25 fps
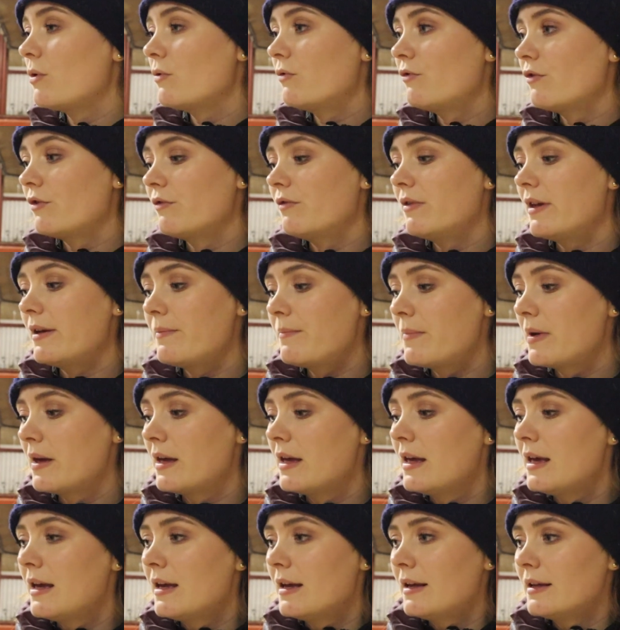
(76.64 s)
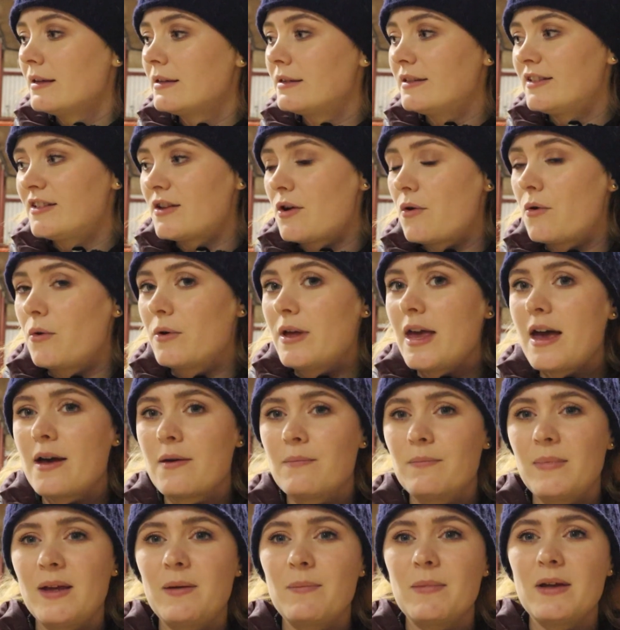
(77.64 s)
both of them. So
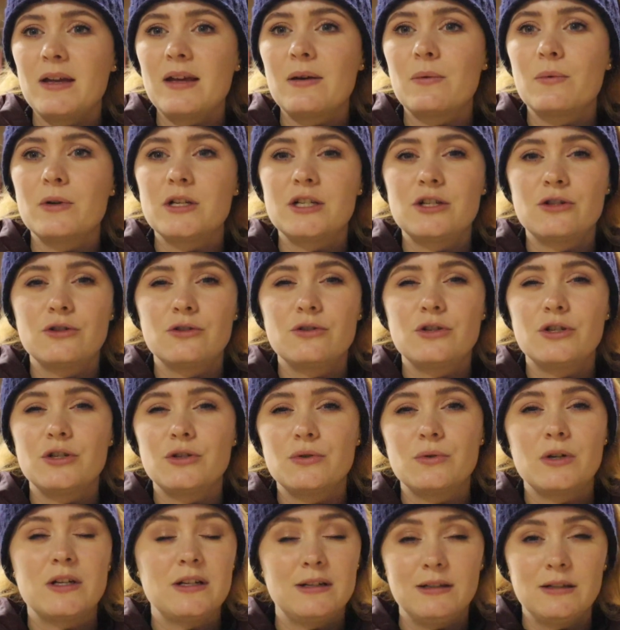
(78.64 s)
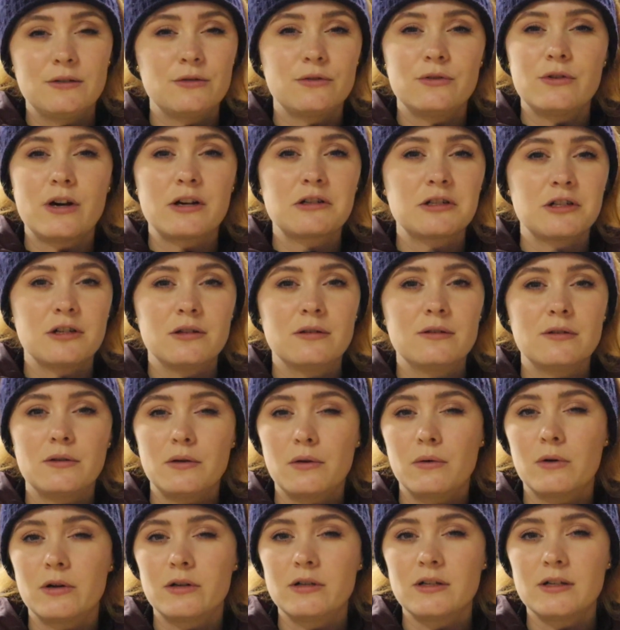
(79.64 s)
yeah, maybe we should do an introduction
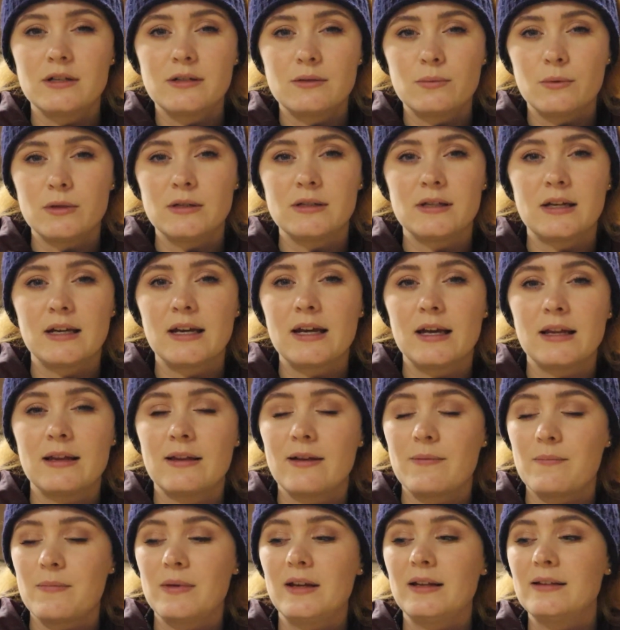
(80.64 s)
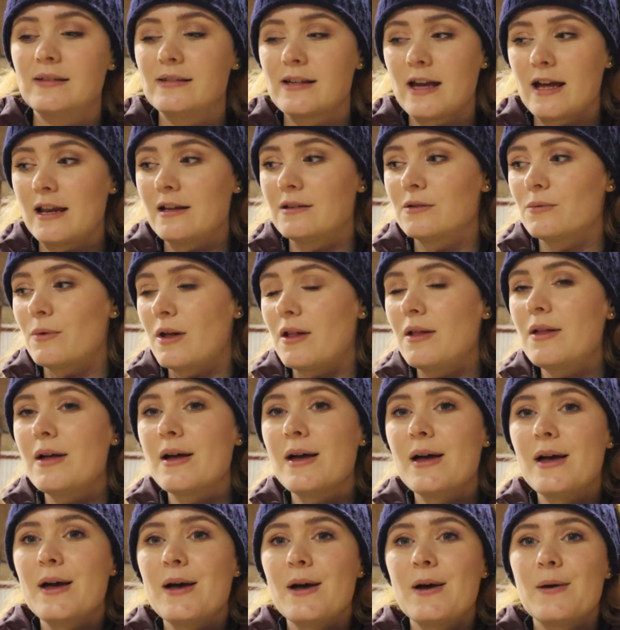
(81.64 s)
to the horses once I get them inside as
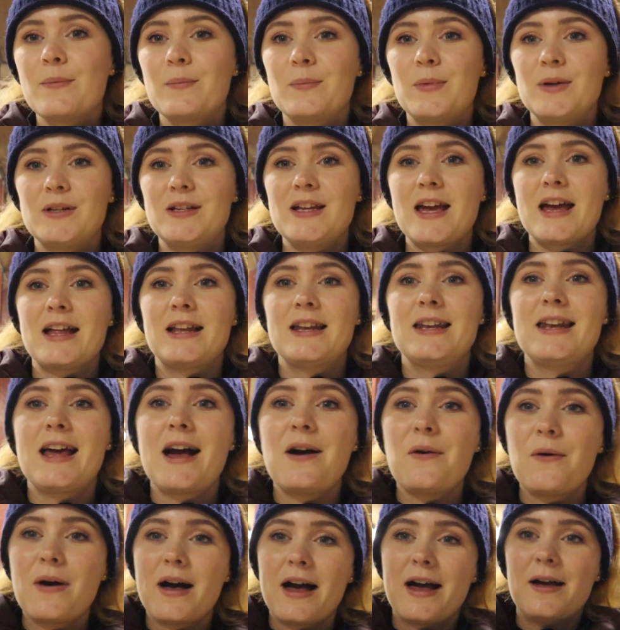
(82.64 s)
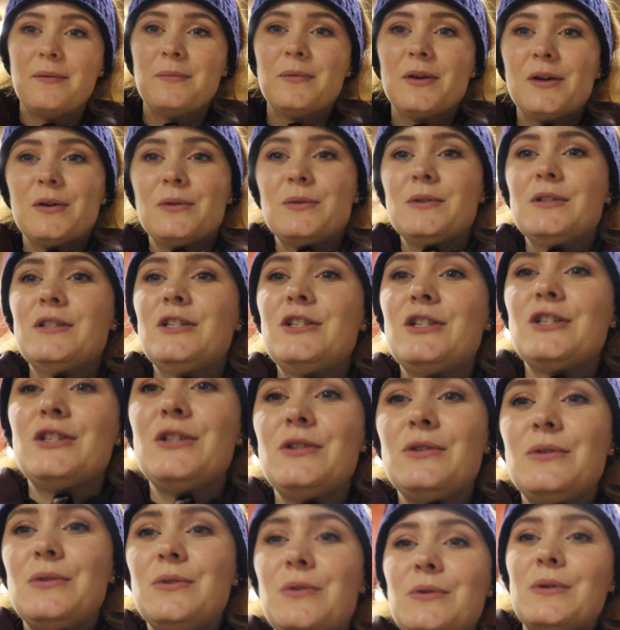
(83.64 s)
well. But yeah, now I'm going
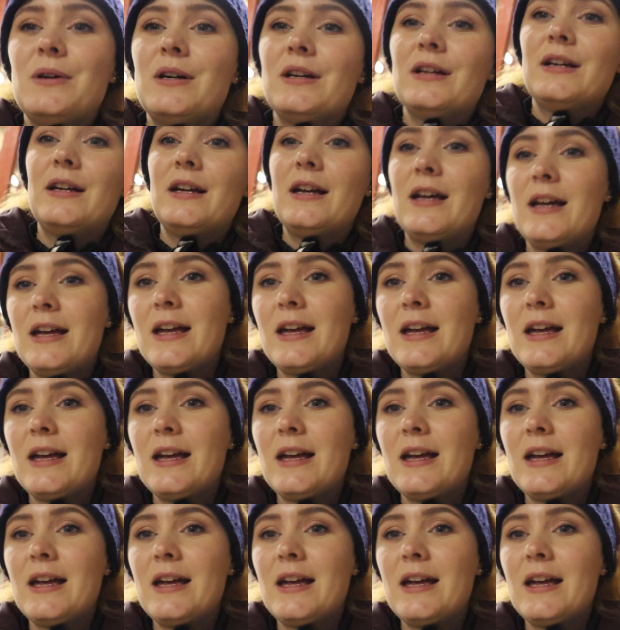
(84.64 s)
to